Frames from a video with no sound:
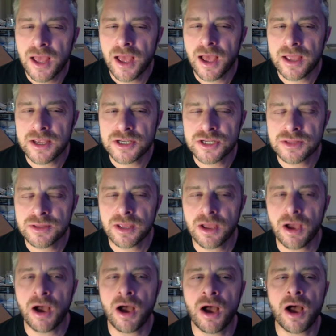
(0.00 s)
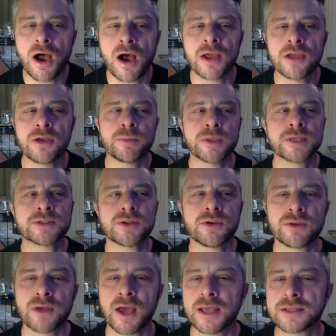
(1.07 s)
Because you think, oh, he'll be so
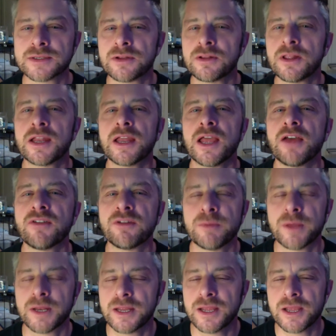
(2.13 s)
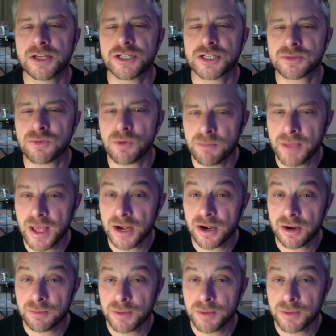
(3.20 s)
nice and let everybody, it just won't matter.